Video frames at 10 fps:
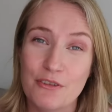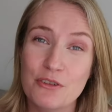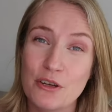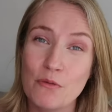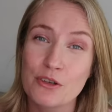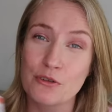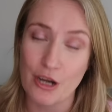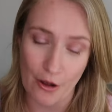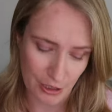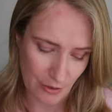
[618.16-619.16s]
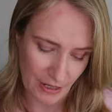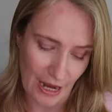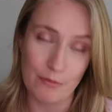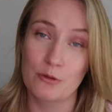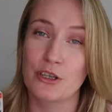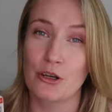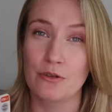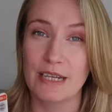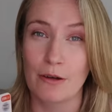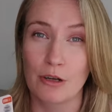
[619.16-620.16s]
If you do want your child to be able
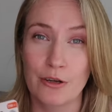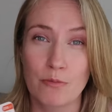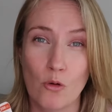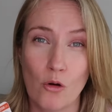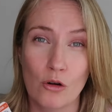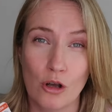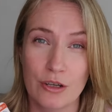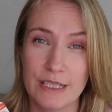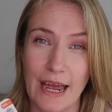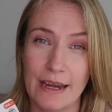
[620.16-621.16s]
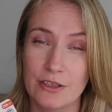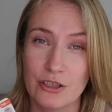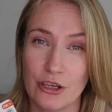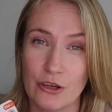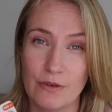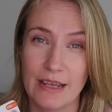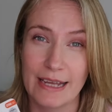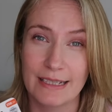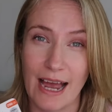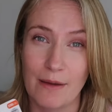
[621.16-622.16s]
to download more content to
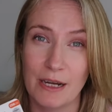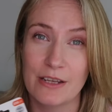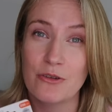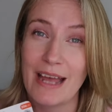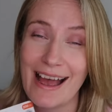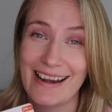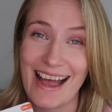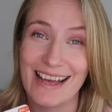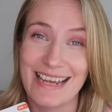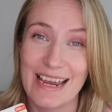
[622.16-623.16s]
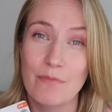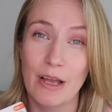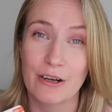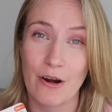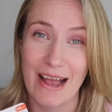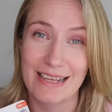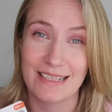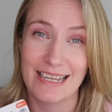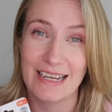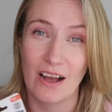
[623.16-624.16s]
their tablet, you can add a micro
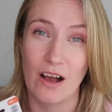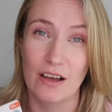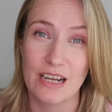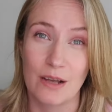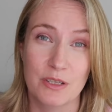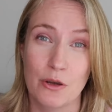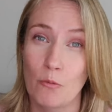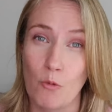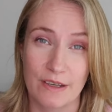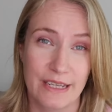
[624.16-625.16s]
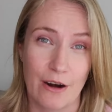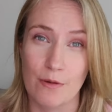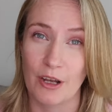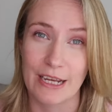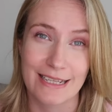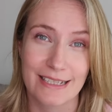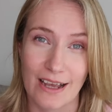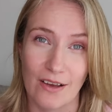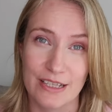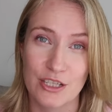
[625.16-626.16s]
SD card up to 1 terabyte in
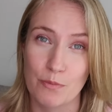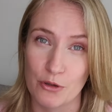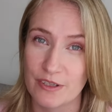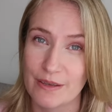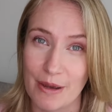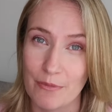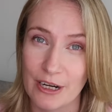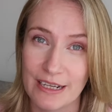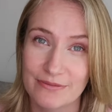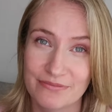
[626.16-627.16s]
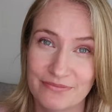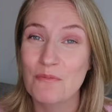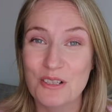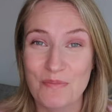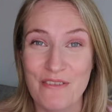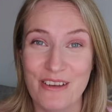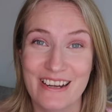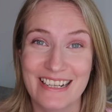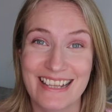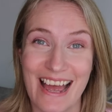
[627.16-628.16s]
size to boost the memory. What's my
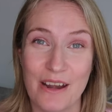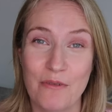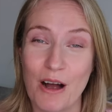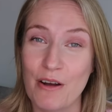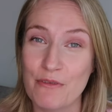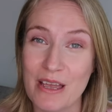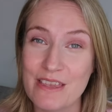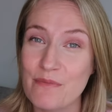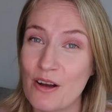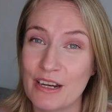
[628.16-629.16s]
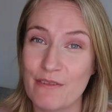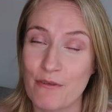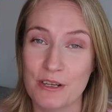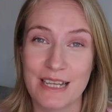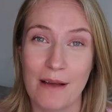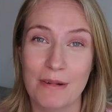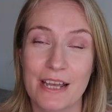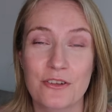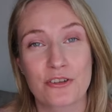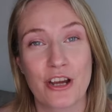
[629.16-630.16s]
verdict then? Well, if you're in the market for a
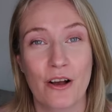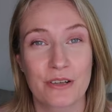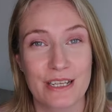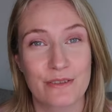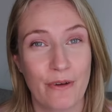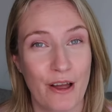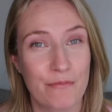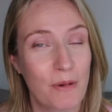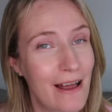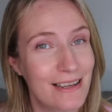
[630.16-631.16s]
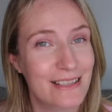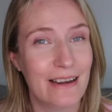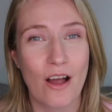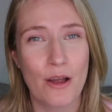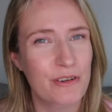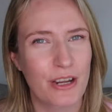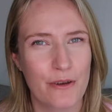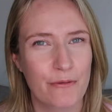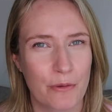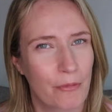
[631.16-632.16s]
tablet and your child is 5+, then I would
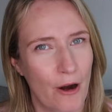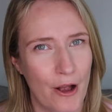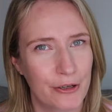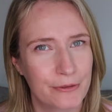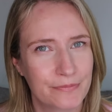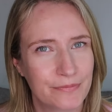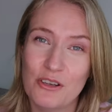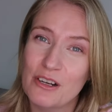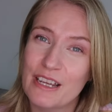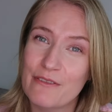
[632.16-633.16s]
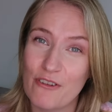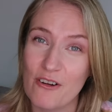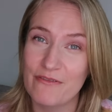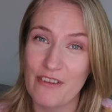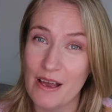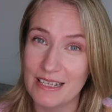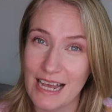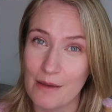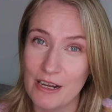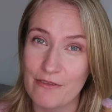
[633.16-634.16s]
go for the Pro. If you're looking for a first
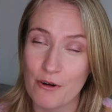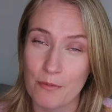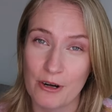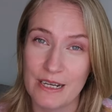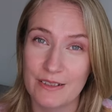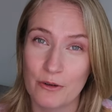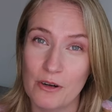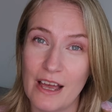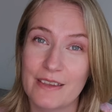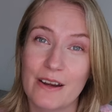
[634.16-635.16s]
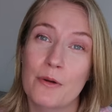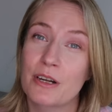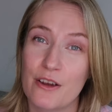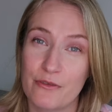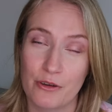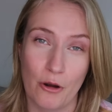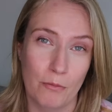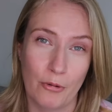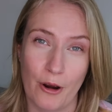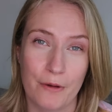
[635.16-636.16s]
tablet for a preschooler, then I would go for the
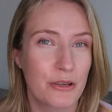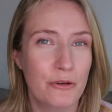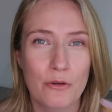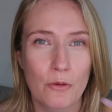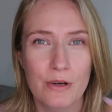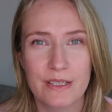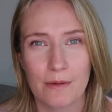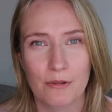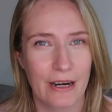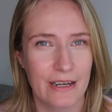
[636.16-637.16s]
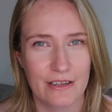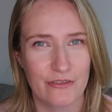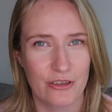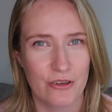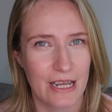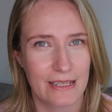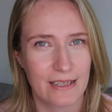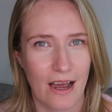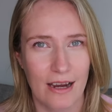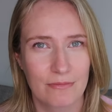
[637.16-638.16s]
non-Pro, and you can always upgrade in a few years'
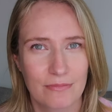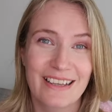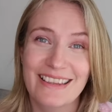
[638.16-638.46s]
time.